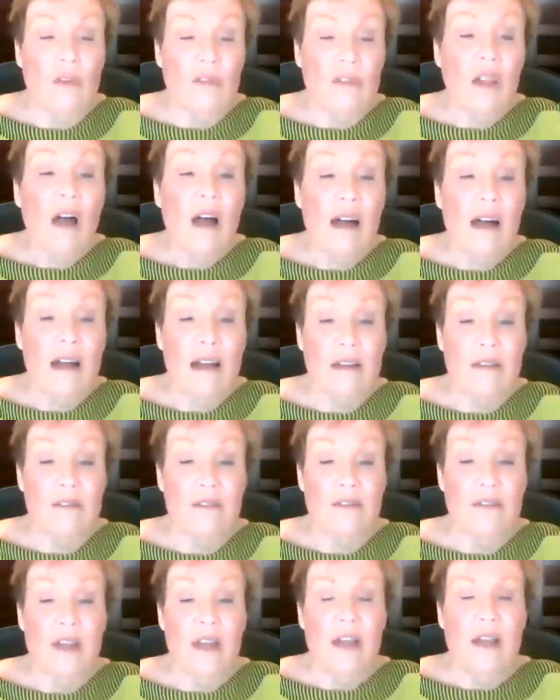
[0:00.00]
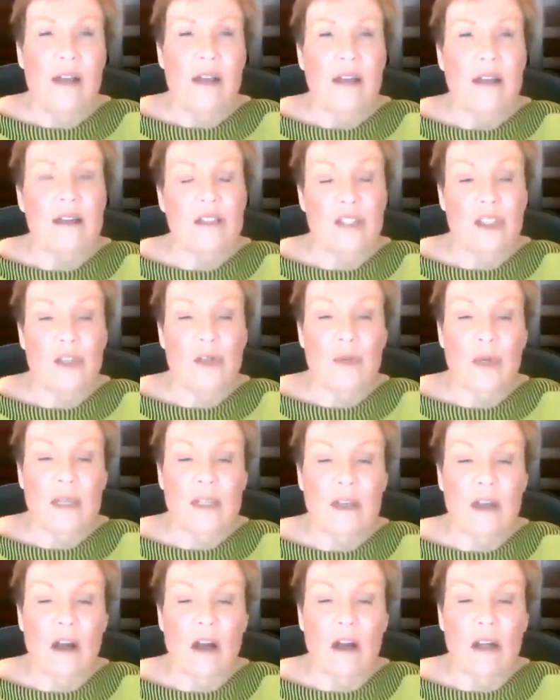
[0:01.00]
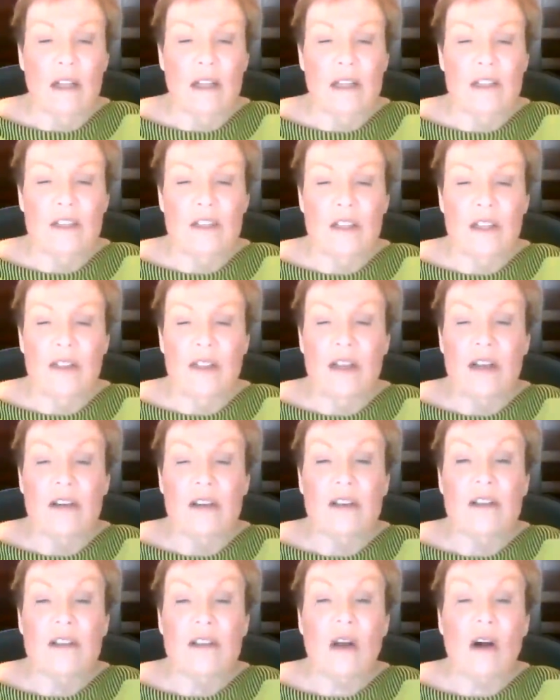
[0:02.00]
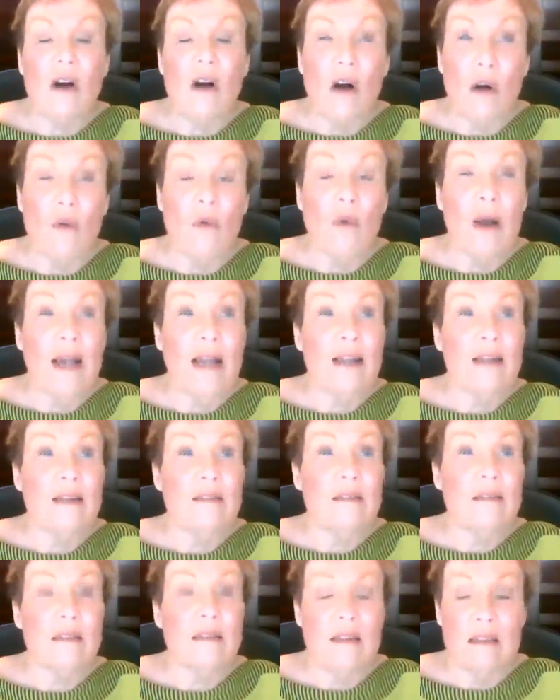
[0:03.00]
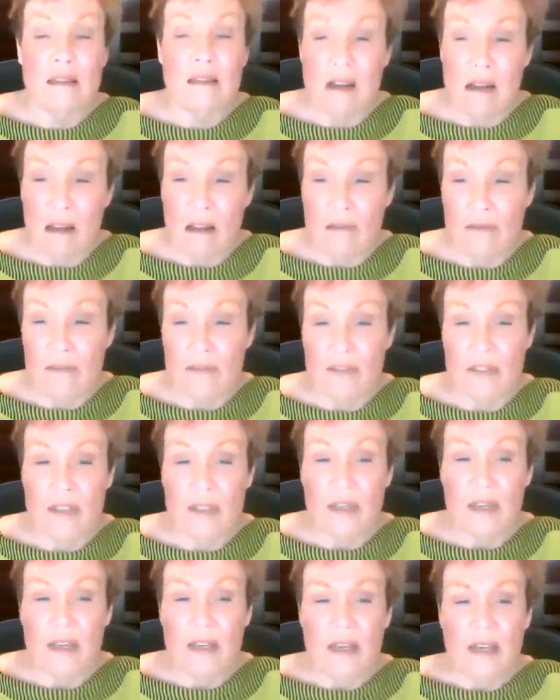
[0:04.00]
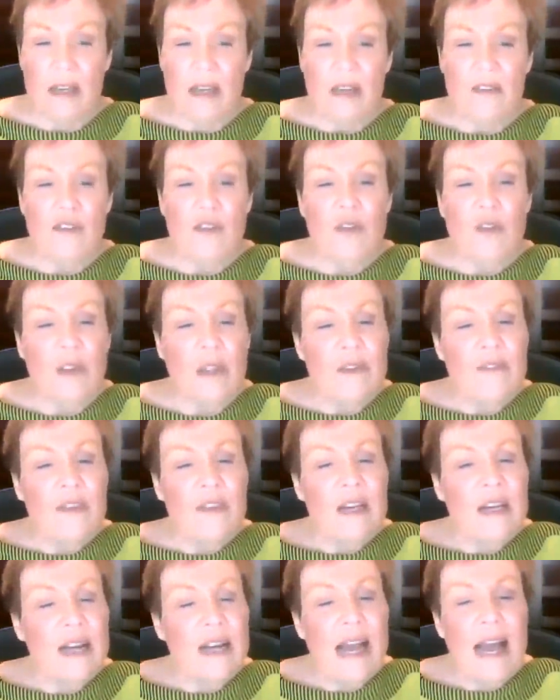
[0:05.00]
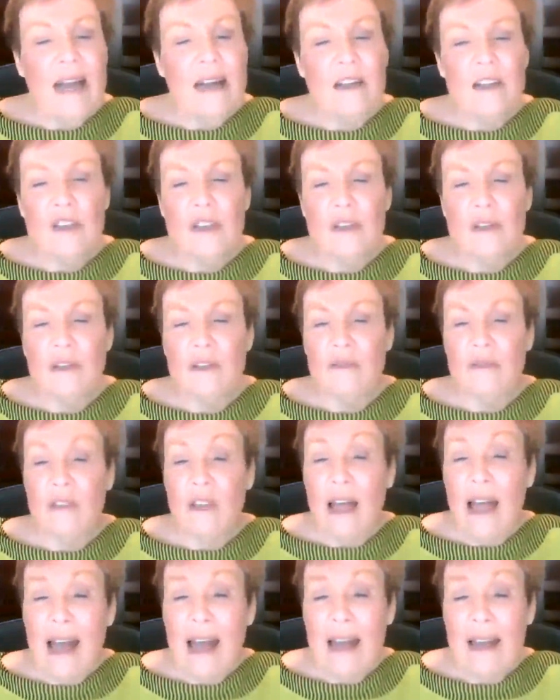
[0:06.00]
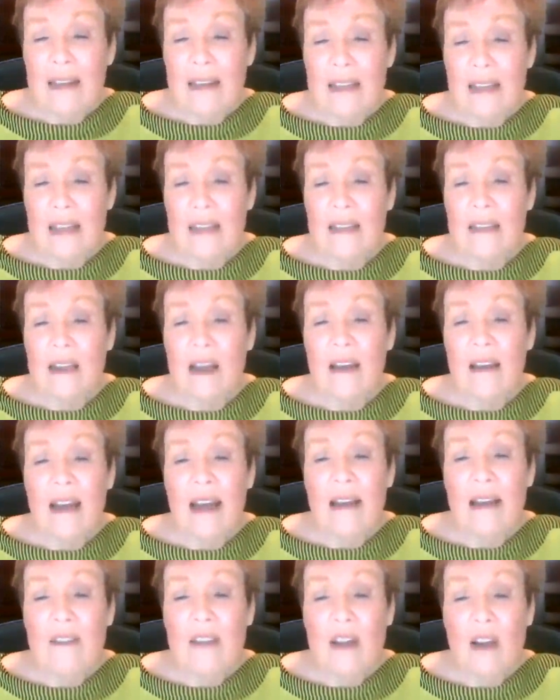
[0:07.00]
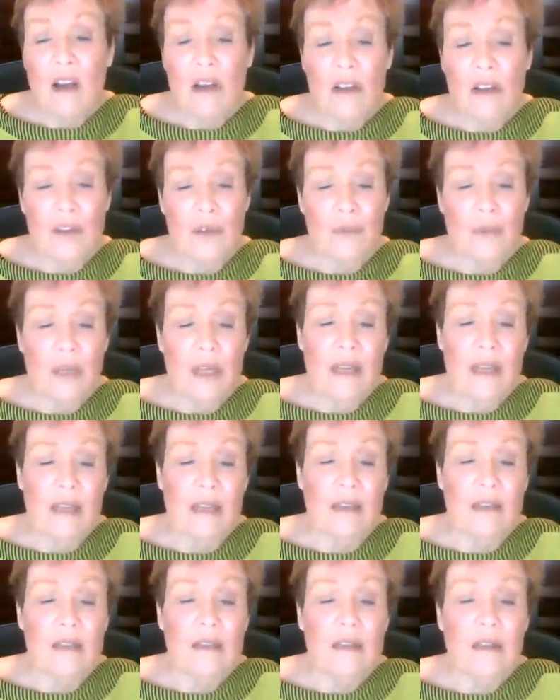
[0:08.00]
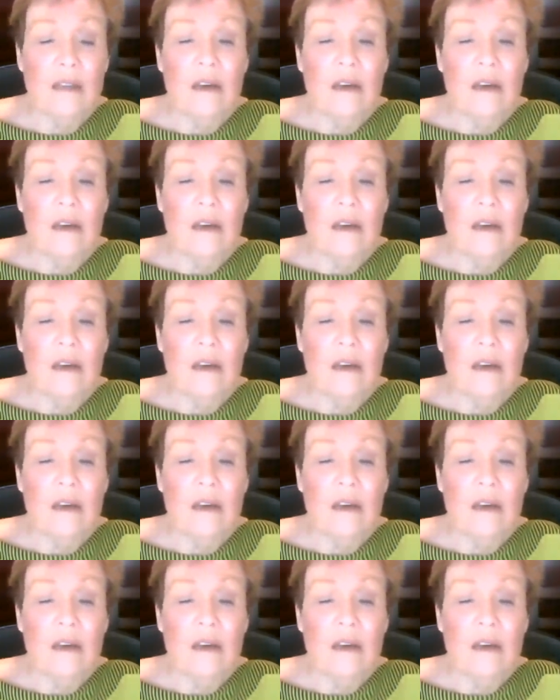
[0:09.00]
of life is to acknowledge that there is always enough. If you live in an attitude of lack and not having all you need,